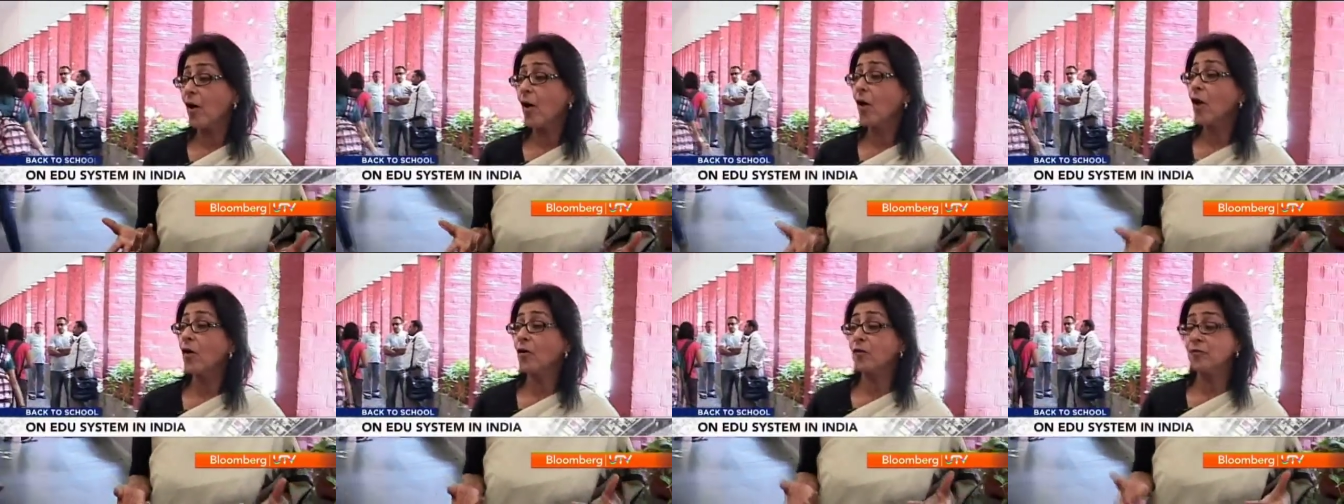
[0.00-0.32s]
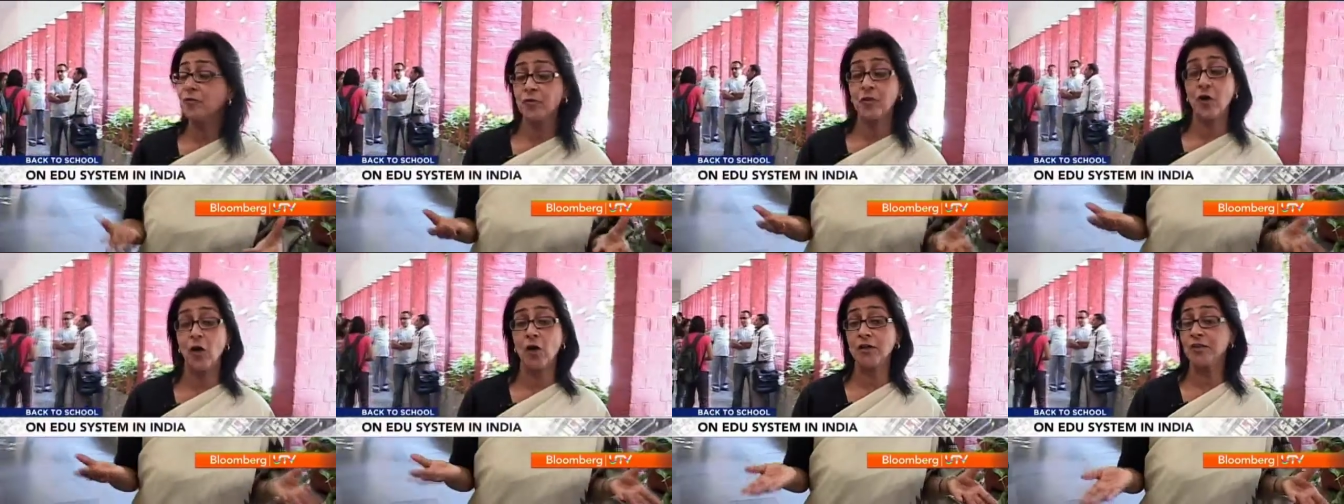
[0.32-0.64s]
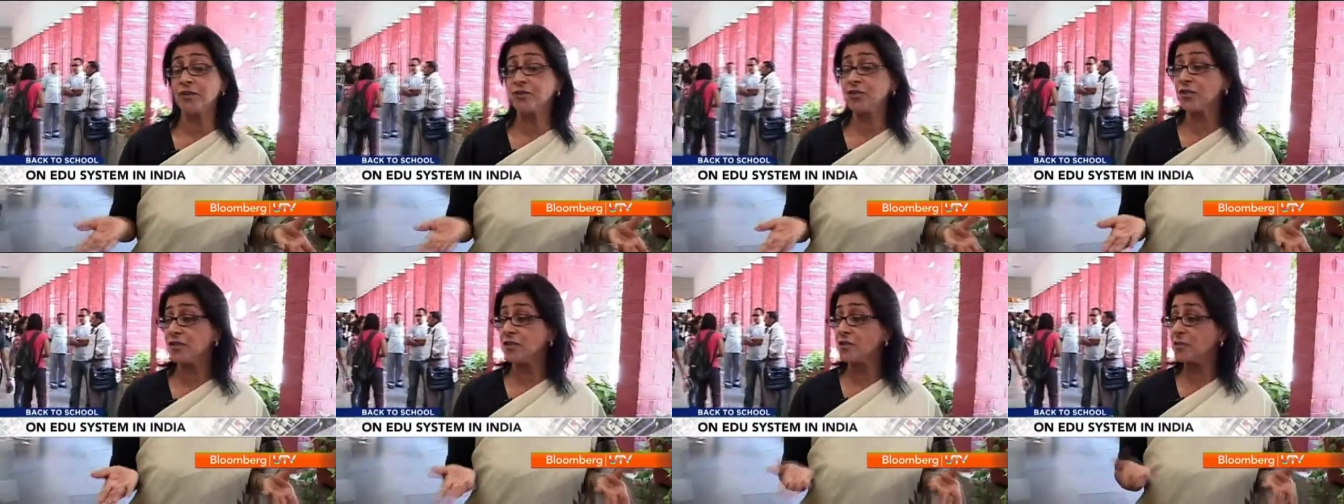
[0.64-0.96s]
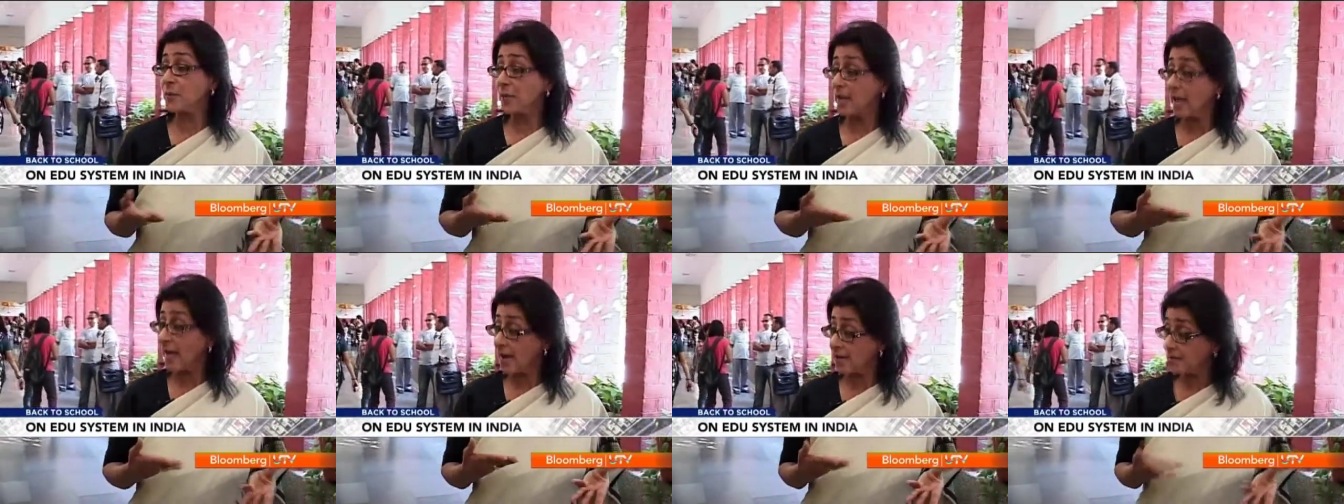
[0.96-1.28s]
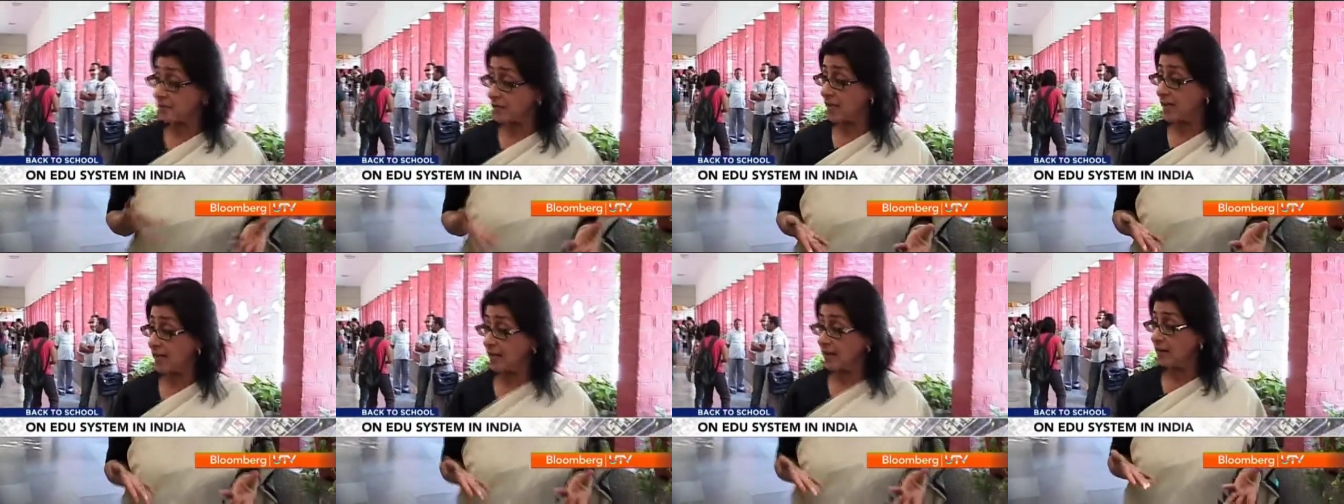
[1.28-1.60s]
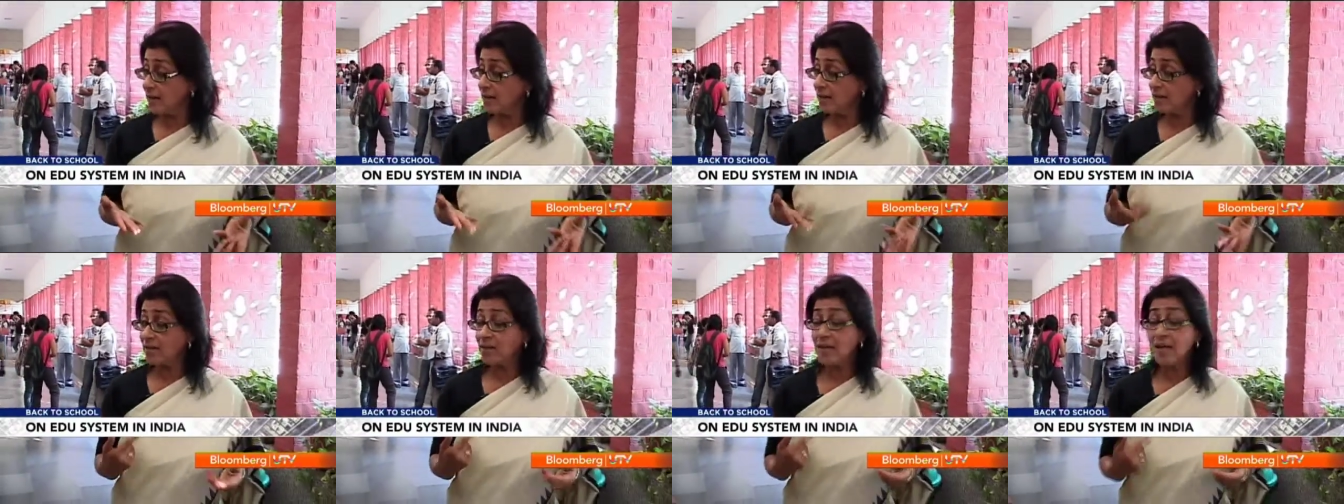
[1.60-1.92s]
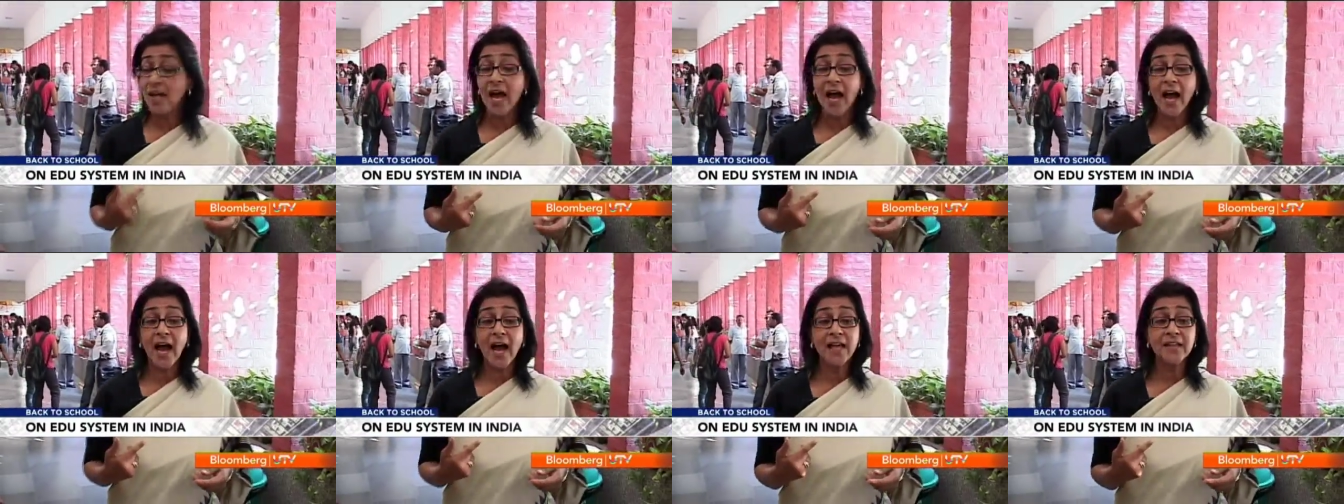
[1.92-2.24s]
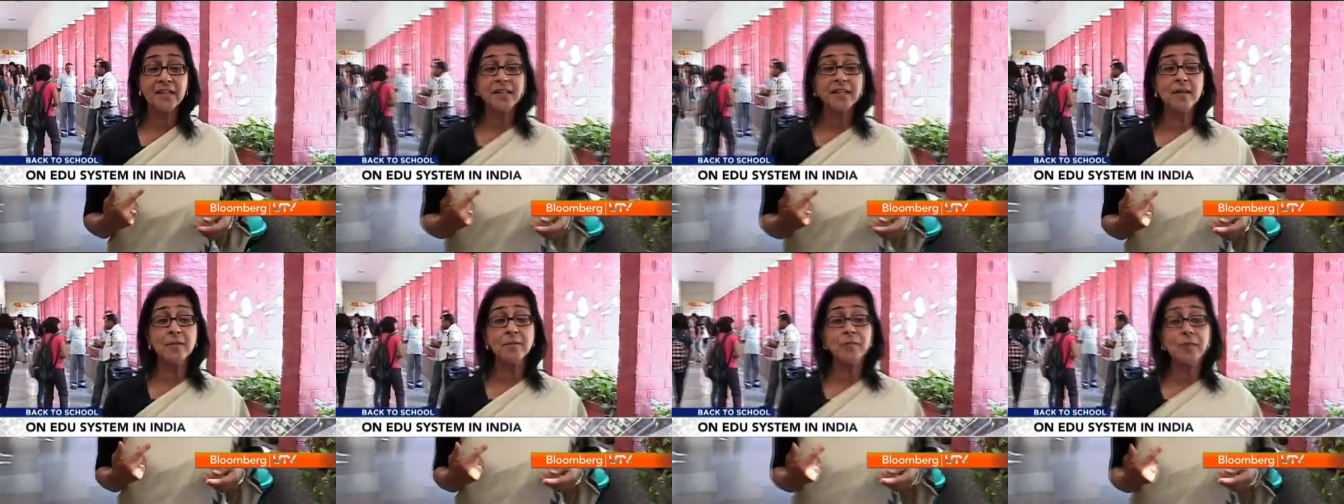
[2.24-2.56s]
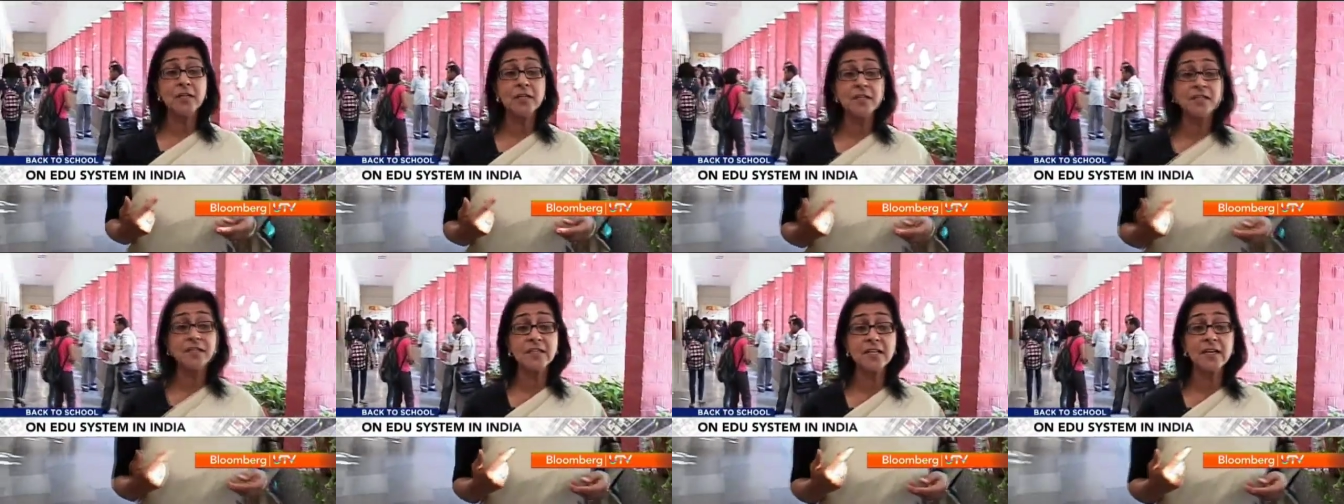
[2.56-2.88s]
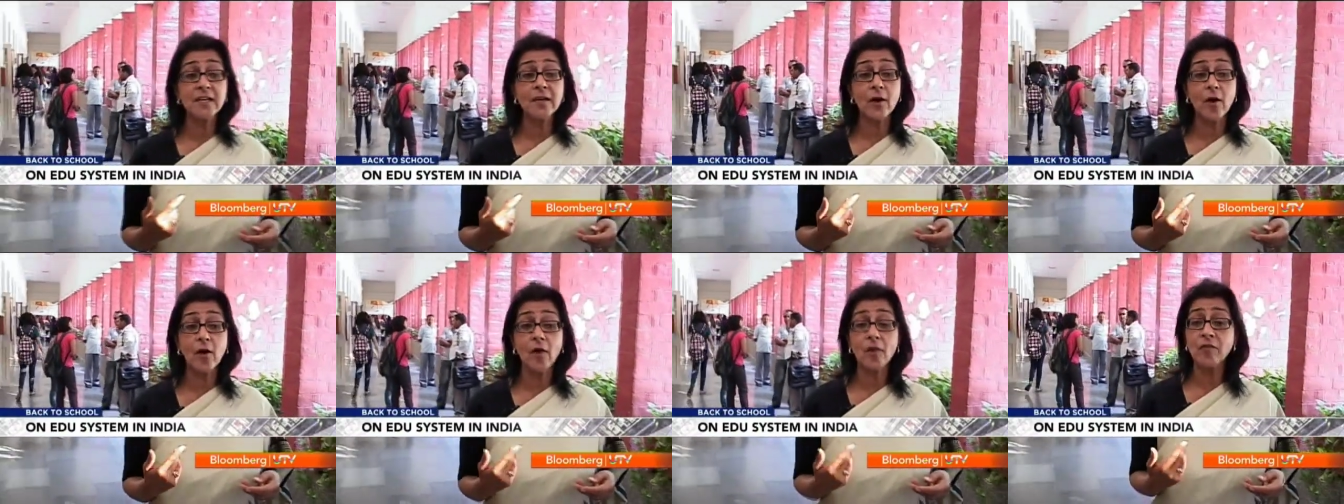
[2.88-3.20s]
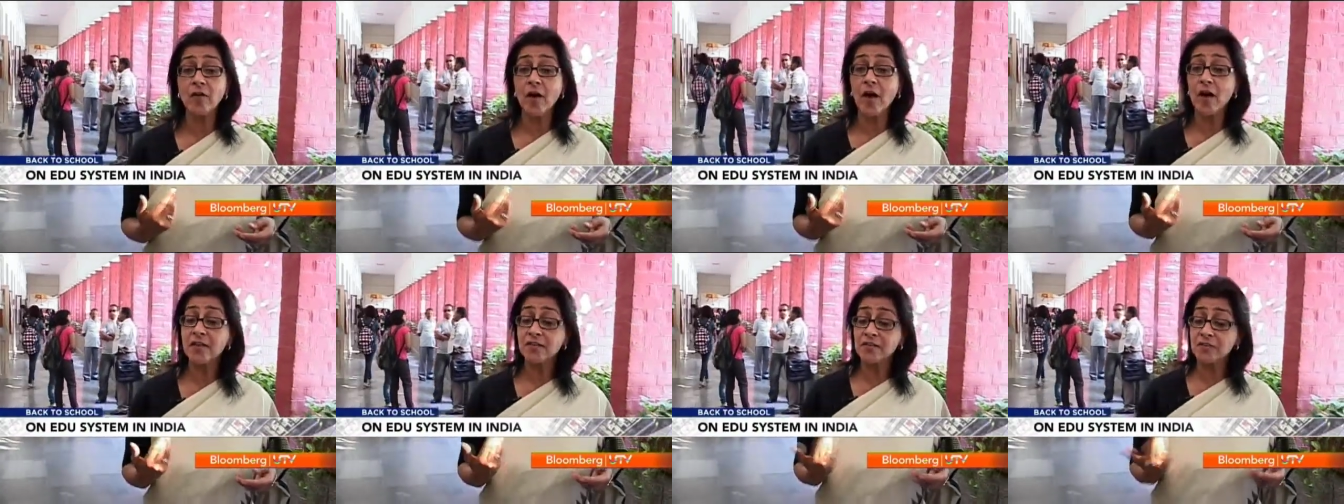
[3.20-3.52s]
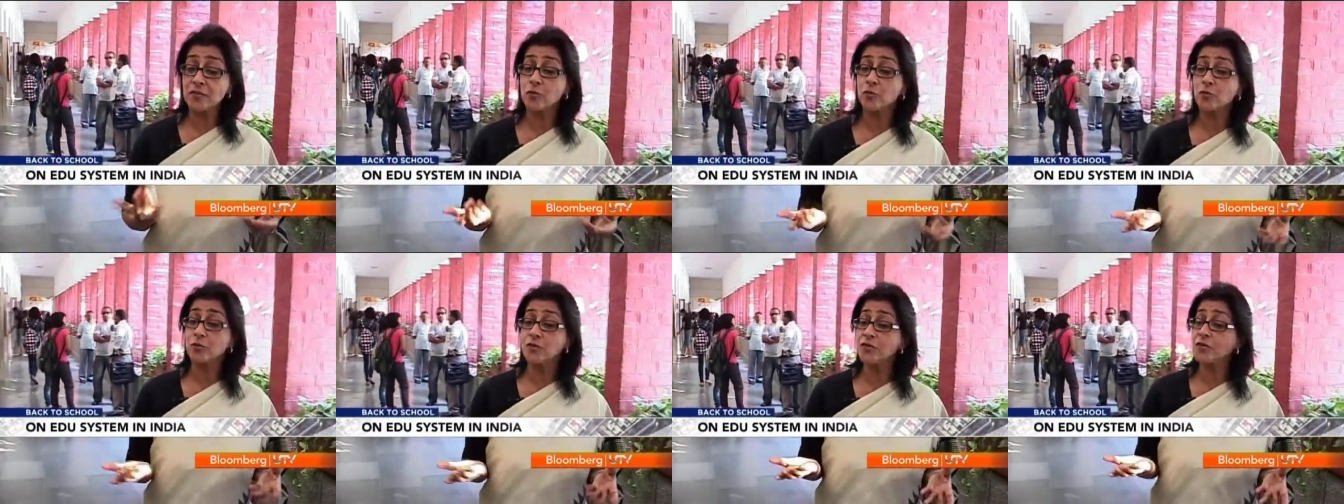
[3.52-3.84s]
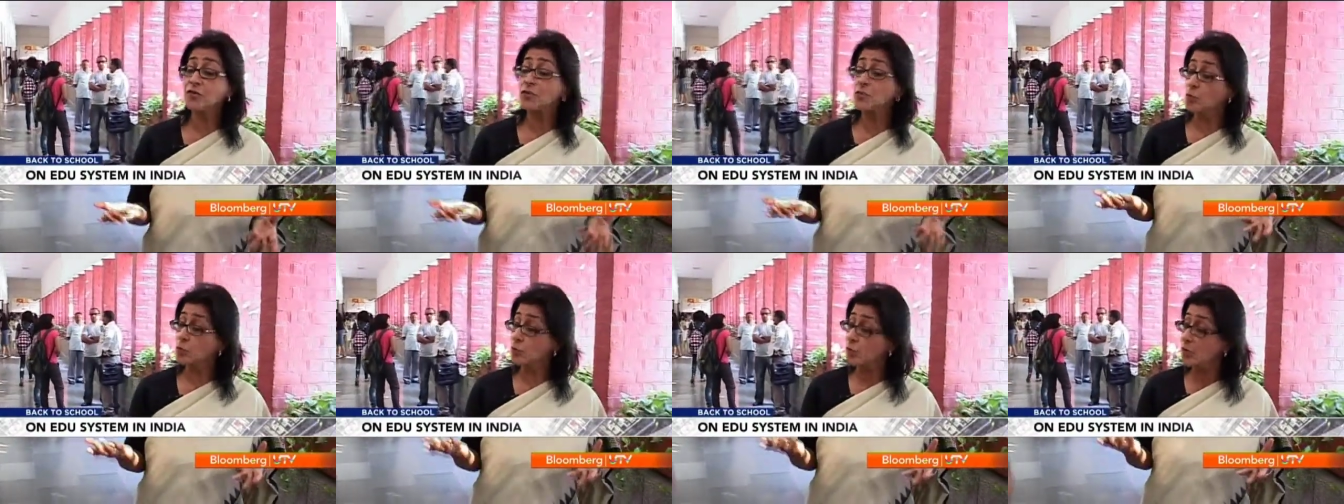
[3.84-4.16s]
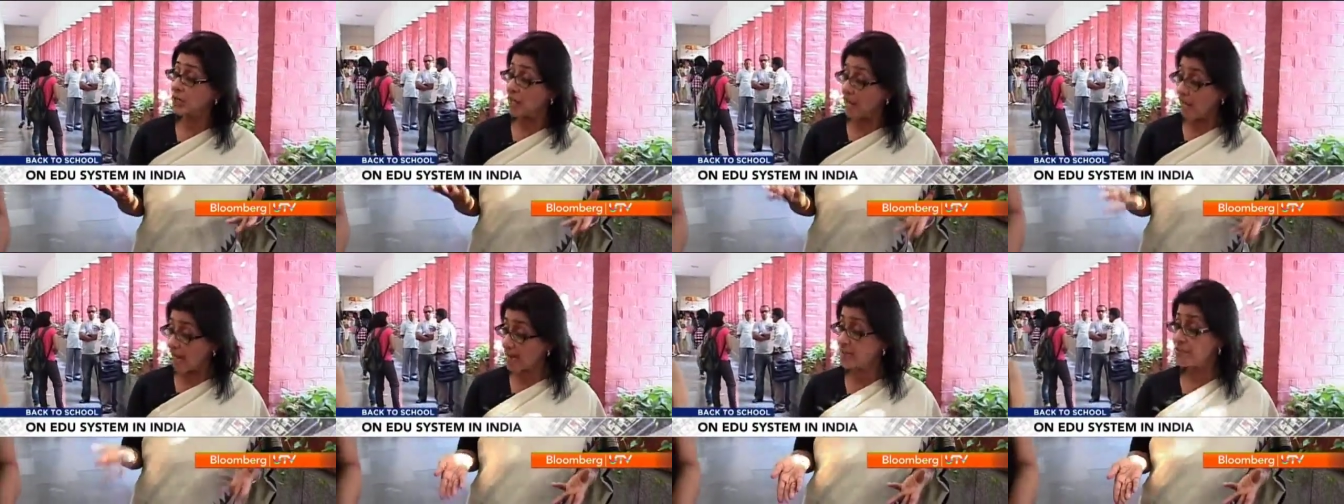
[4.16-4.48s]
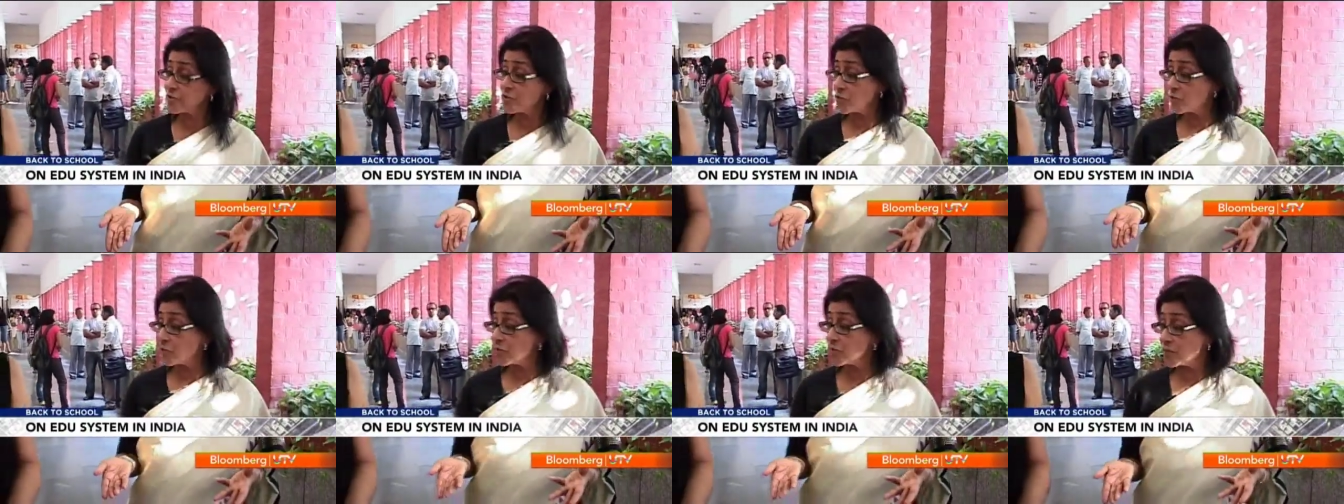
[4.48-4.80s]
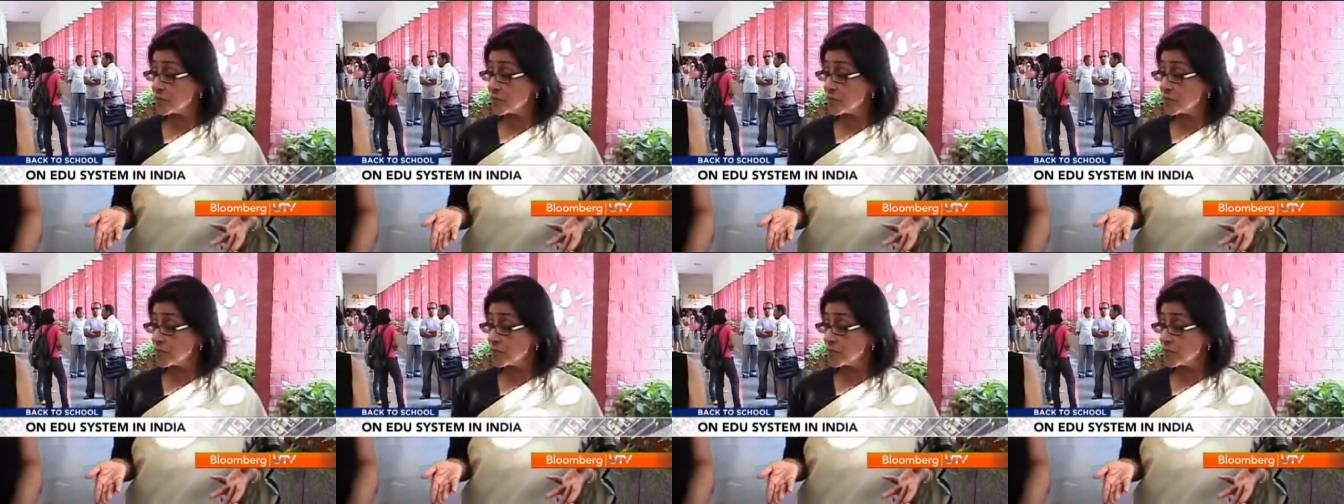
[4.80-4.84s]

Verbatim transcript: of colleges we have here and the ability of our students who would like to